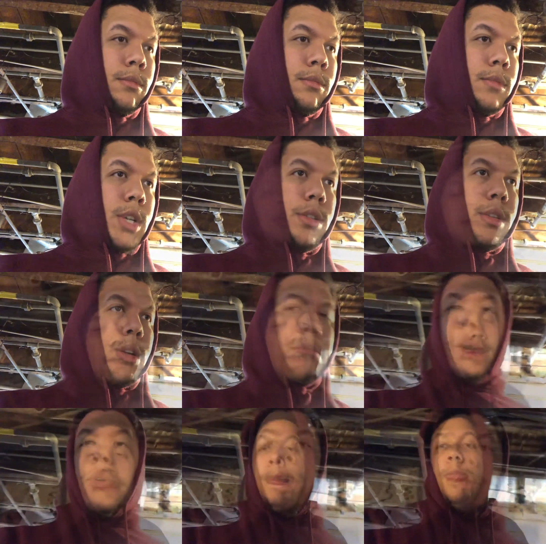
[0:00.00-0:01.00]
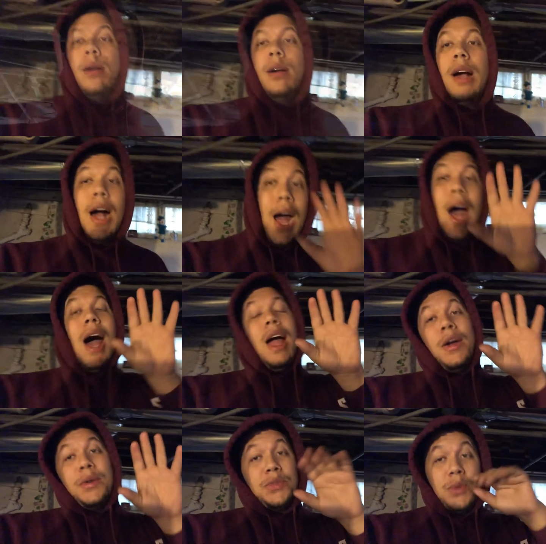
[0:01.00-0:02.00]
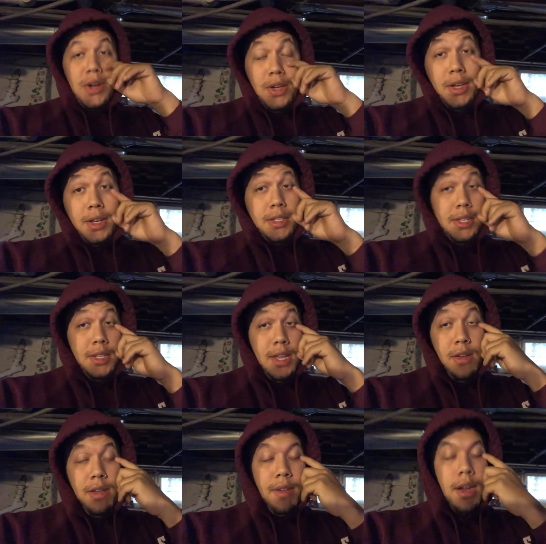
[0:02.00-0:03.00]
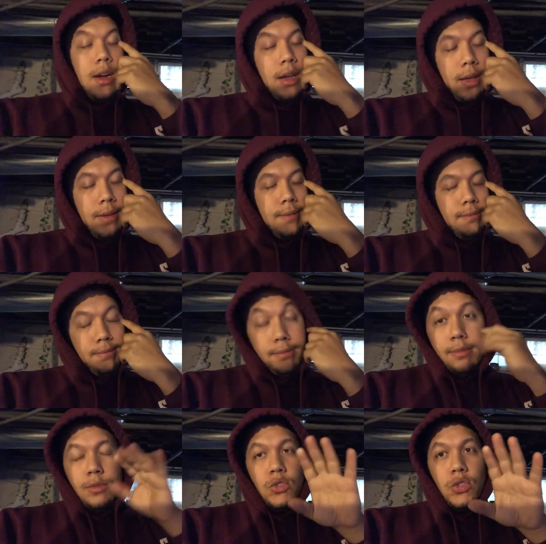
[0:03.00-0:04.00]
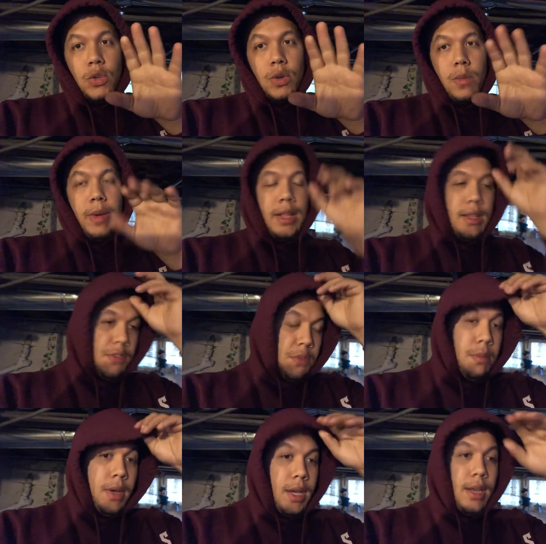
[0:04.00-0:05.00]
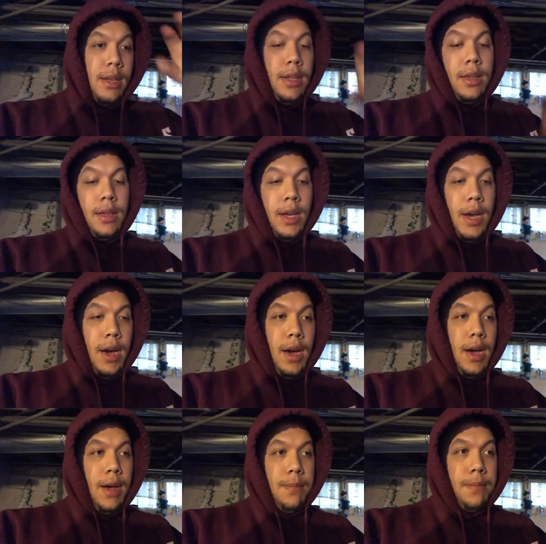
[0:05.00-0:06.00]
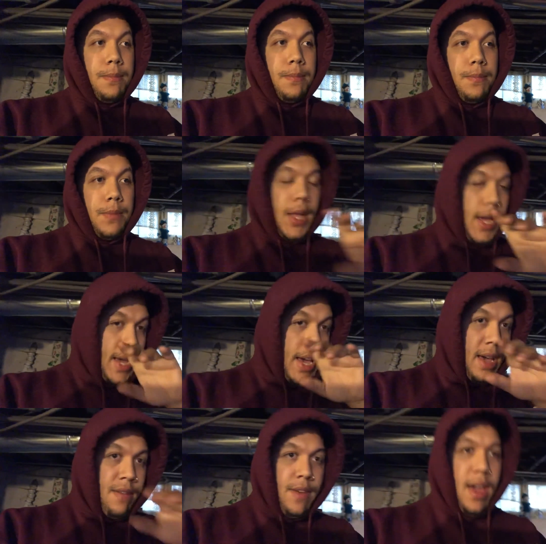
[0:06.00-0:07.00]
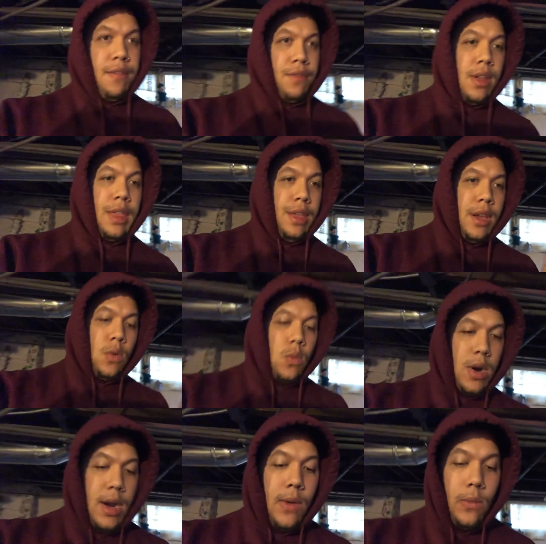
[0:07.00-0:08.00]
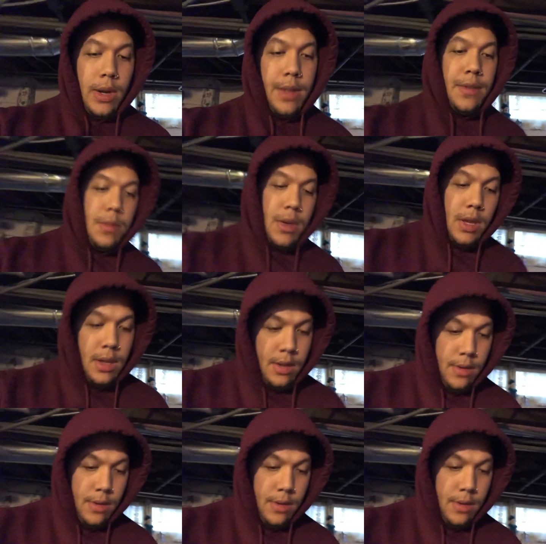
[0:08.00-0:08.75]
I'll start poking. I always wear a hood because I don't have a haircut, so don't mind this. But I have everything where I want it to be.